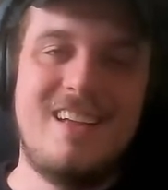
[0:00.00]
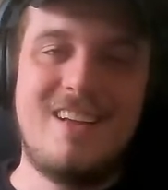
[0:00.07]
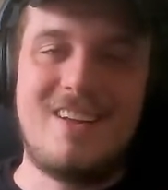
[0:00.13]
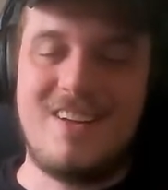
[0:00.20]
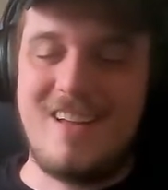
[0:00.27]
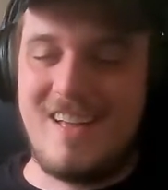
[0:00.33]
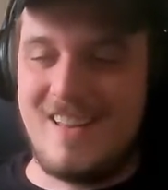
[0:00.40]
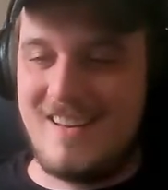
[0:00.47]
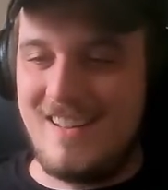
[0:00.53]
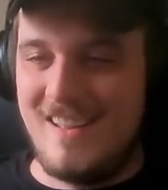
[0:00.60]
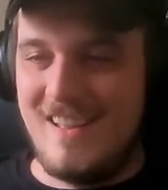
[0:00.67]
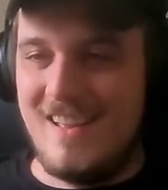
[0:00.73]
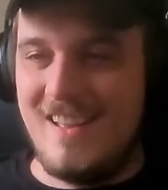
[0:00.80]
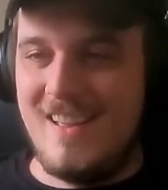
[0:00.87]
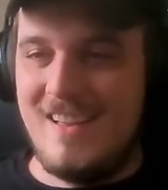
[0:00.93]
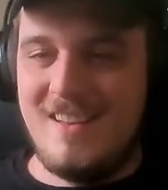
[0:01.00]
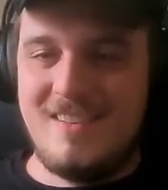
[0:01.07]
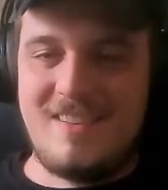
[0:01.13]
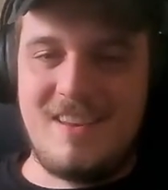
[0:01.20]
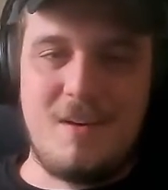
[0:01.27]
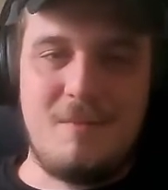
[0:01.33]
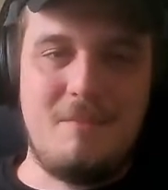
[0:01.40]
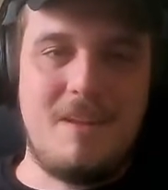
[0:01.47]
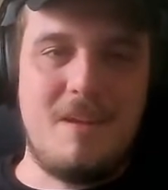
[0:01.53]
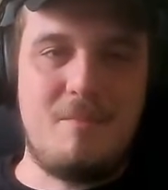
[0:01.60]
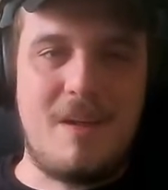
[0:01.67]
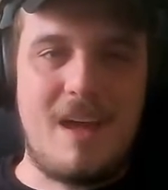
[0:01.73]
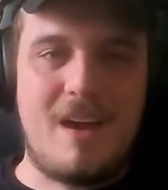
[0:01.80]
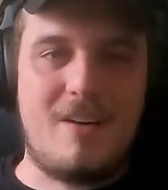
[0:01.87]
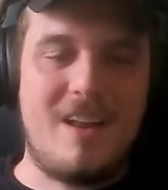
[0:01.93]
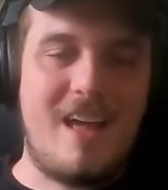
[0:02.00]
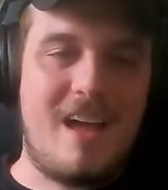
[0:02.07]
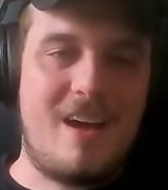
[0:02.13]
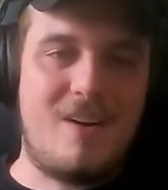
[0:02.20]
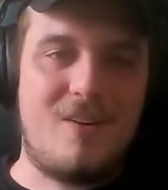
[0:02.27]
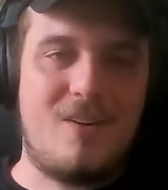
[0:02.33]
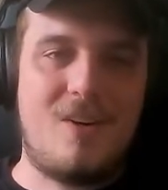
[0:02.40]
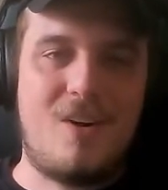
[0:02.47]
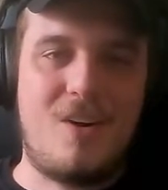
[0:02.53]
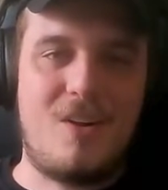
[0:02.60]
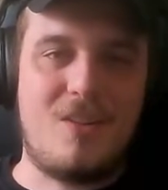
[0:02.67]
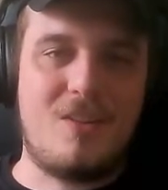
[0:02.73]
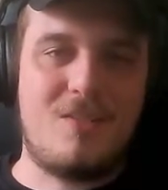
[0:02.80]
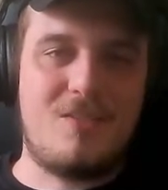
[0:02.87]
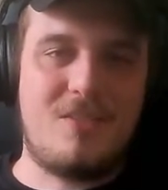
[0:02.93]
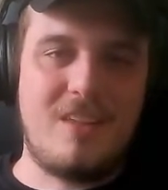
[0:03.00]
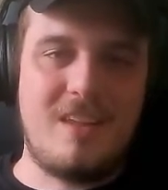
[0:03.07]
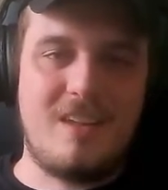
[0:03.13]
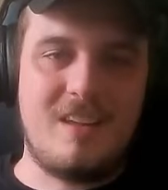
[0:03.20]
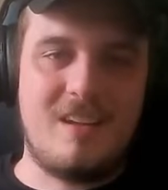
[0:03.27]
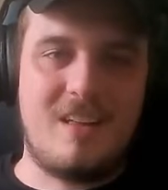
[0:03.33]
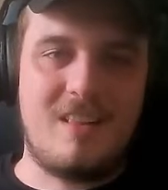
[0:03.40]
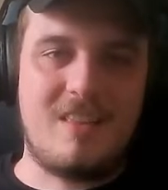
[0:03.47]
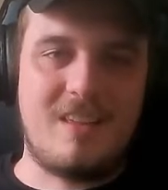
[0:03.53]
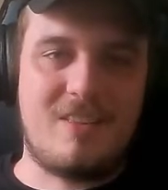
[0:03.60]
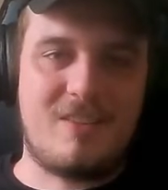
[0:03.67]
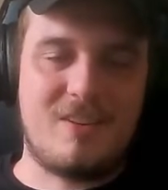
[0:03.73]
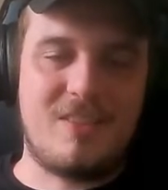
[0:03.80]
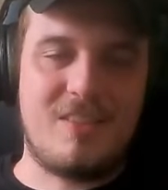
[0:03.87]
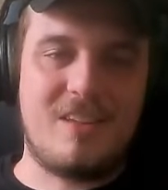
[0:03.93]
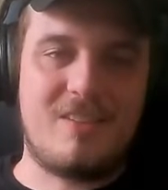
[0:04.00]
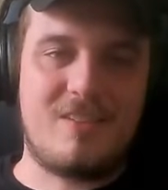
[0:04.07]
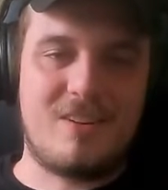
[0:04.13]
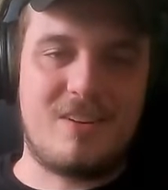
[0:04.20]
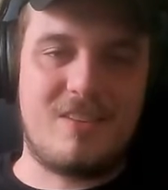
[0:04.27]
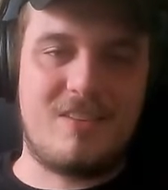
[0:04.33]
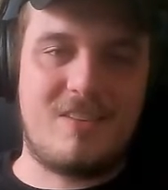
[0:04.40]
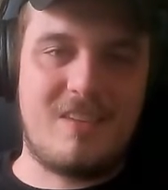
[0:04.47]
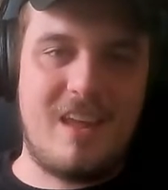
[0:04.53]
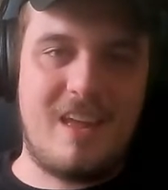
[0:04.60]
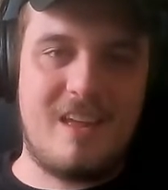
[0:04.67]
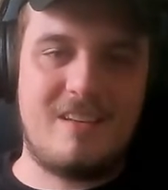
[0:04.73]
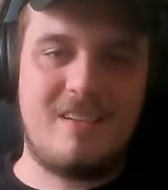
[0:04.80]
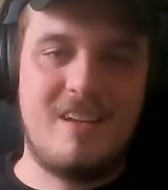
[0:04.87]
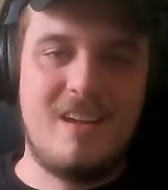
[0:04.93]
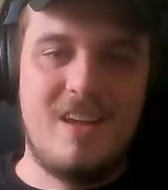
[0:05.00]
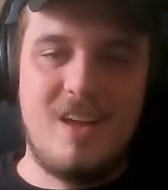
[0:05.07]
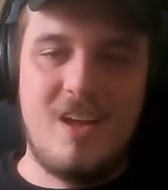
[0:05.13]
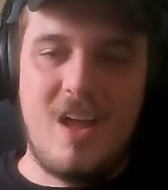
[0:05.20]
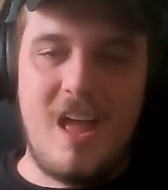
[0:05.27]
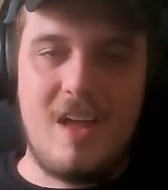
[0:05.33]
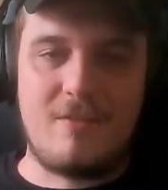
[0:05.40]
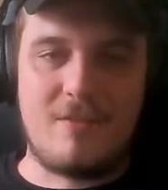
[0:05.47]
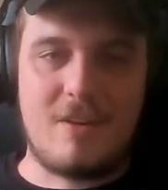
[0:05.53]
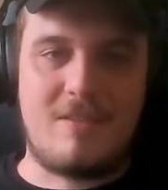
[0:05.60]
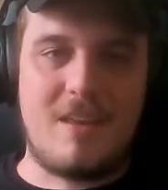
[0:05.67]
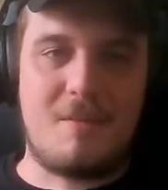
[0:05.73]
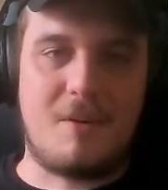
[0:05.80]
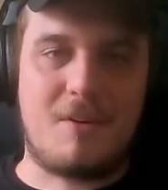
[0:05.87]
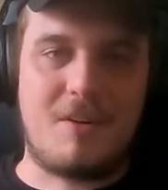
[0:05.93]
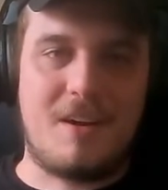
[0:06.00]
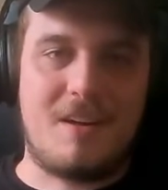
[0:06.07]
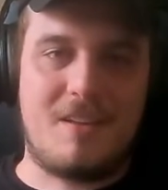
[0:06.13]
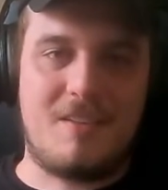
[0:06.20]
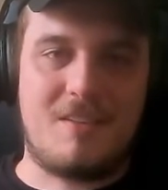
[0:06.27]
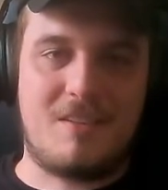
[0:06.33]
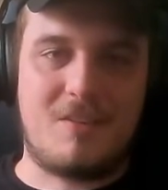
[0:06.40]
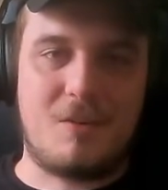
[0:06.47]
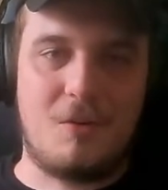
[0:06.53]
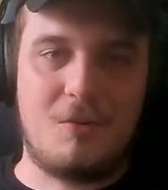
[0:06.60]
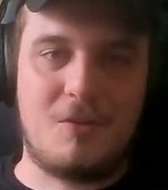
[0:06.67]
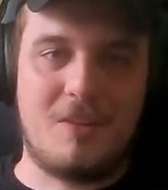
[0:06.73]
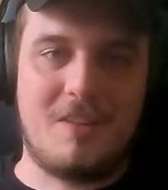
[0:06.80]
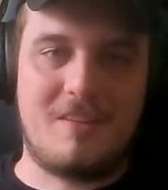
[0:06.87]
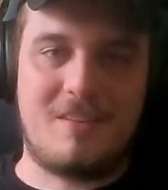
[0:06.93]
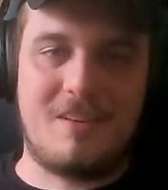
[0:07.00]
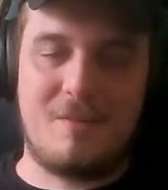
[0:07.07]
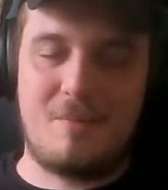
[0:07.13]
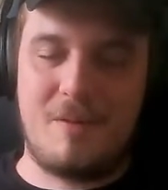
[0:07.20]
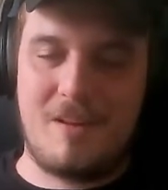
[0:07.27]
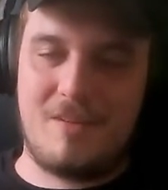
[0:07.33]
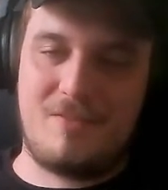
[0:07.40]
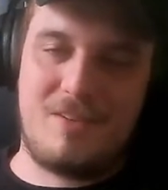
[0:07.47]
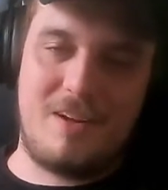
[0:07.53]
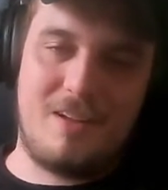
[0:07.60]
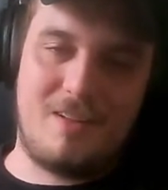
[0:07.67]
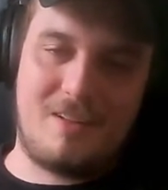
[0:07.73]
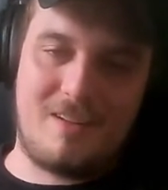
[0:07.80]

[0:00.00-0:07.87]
Go ahead. Tell me about how all of the elites are lizards and every Democrat is a socialist and a pedophile.